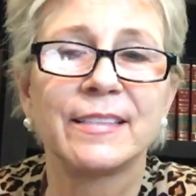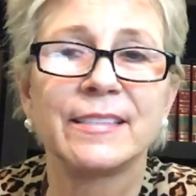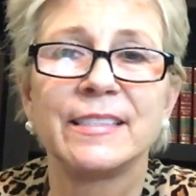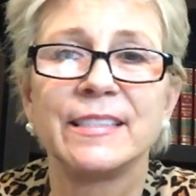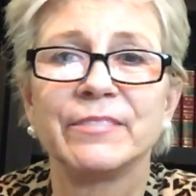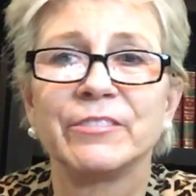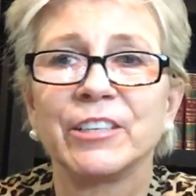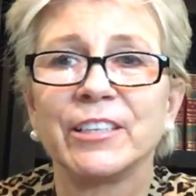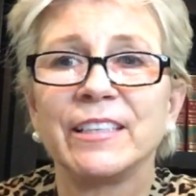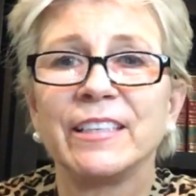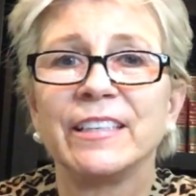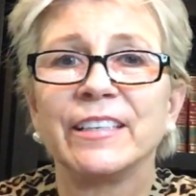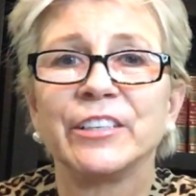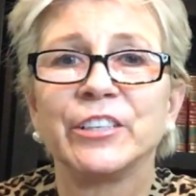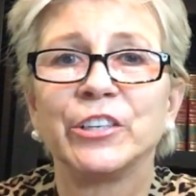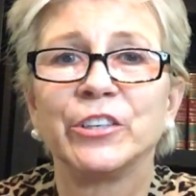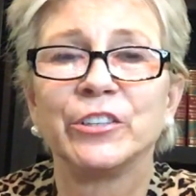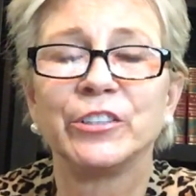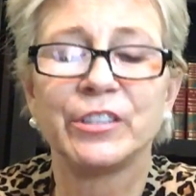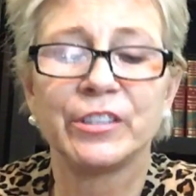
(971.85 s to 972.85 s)
to see if I can get
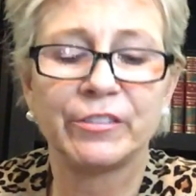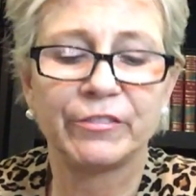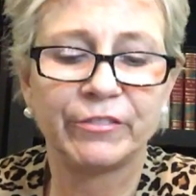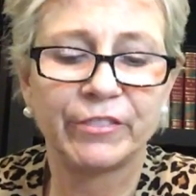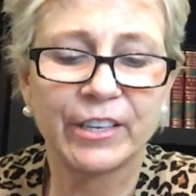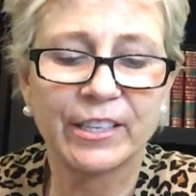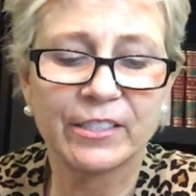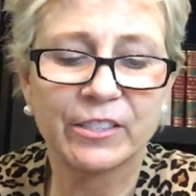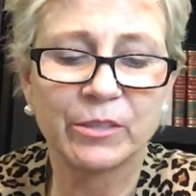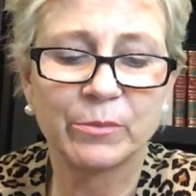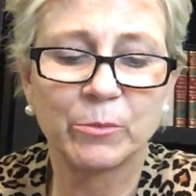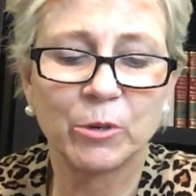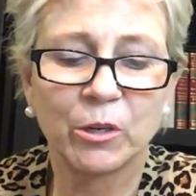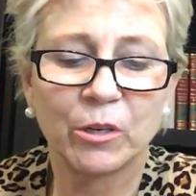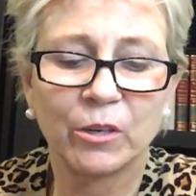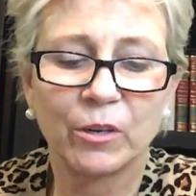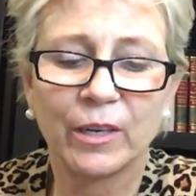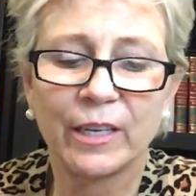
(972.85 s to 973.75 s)
her into the vet tomorrow.